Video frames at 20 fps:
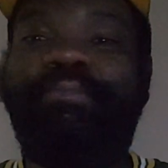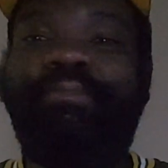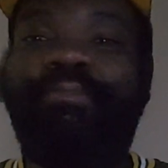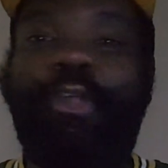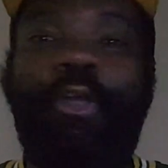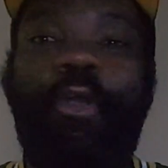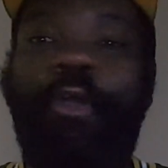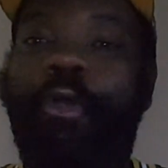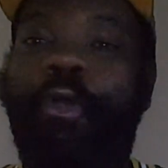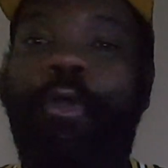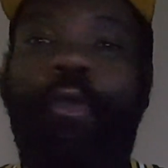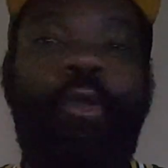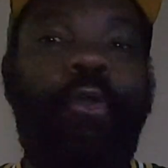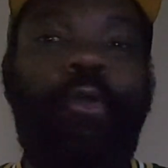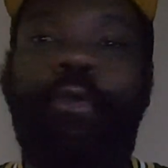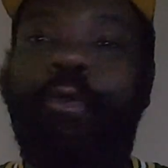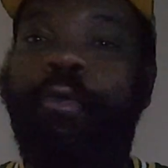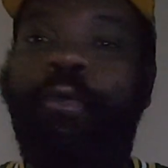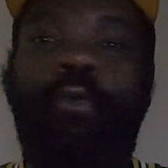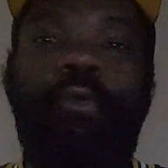
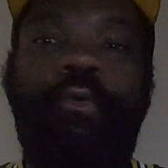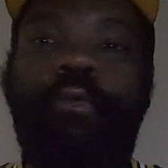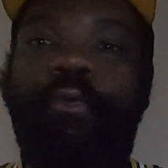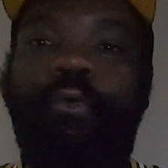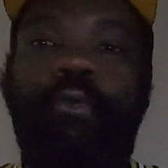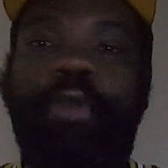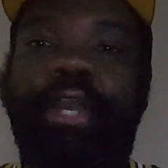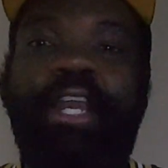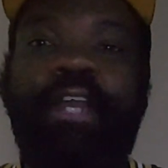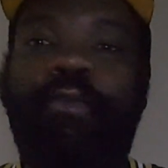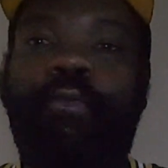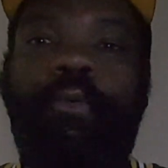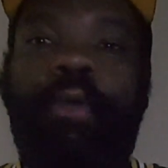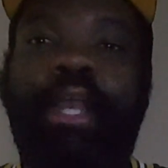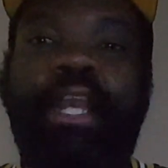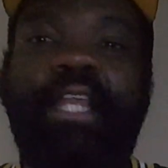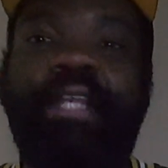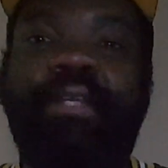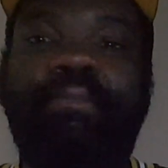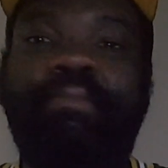No, they didn't
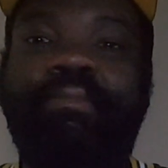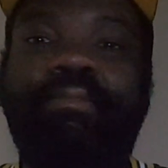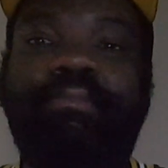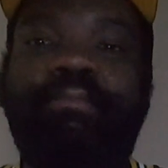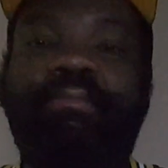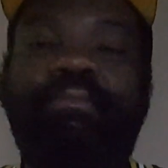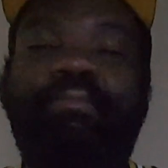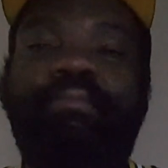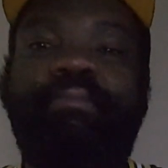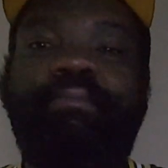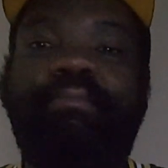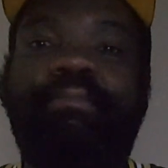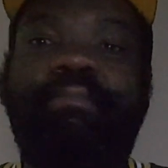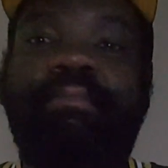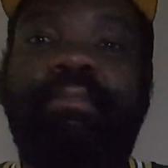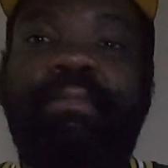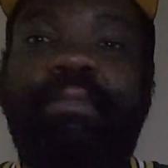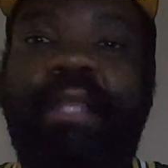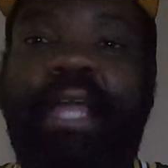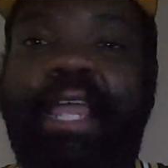want it.
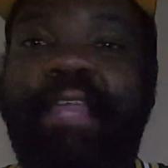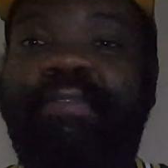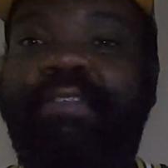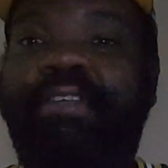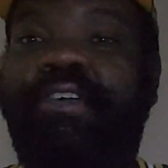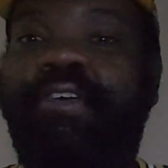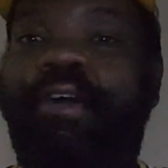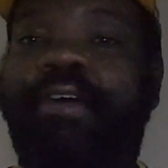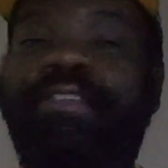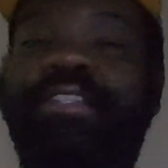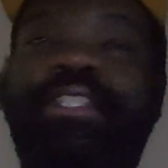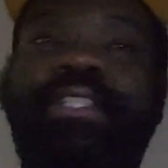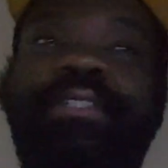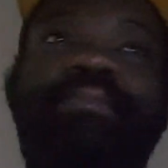Not even close.